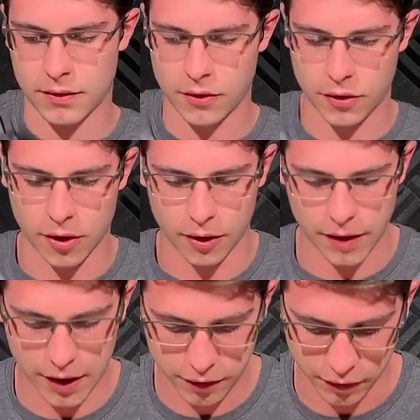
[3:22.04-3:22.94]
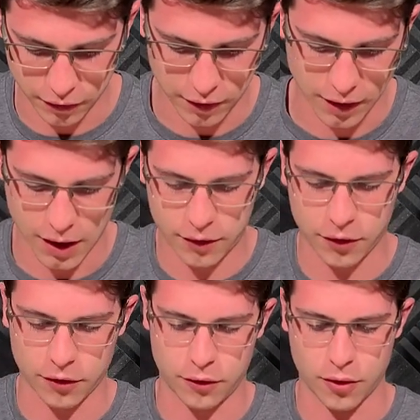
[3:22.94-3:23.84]
So as you can see, it
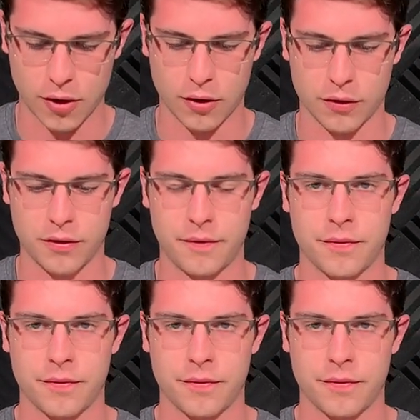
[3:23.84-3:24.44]
just drove